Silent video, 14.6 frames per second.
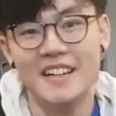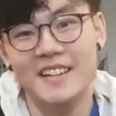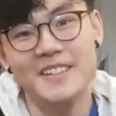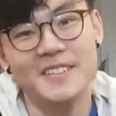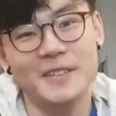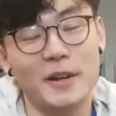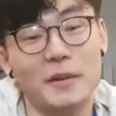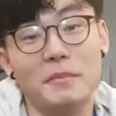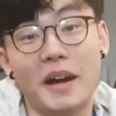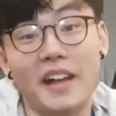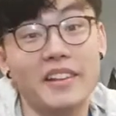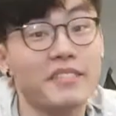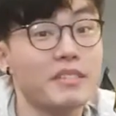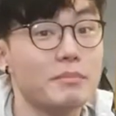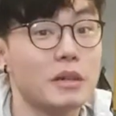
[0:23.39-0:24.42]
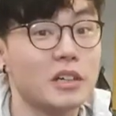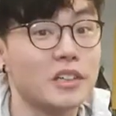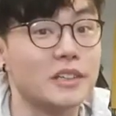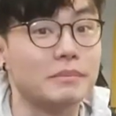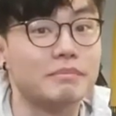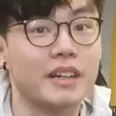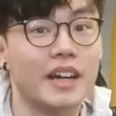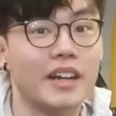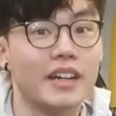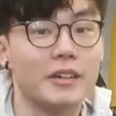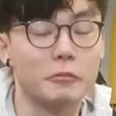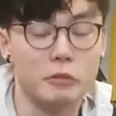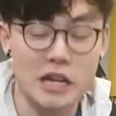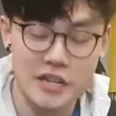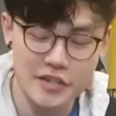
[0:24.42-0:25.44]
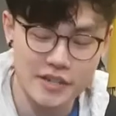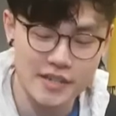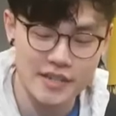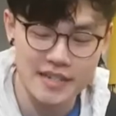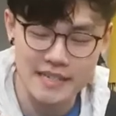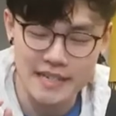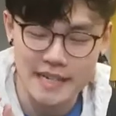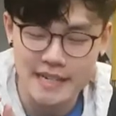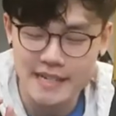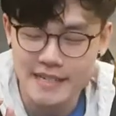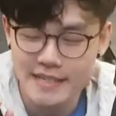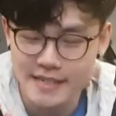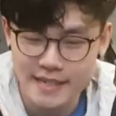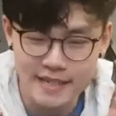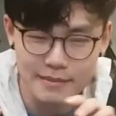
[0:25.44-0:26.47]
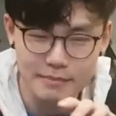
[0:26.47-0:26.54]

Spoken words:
So I live in Markham, which is a tiny city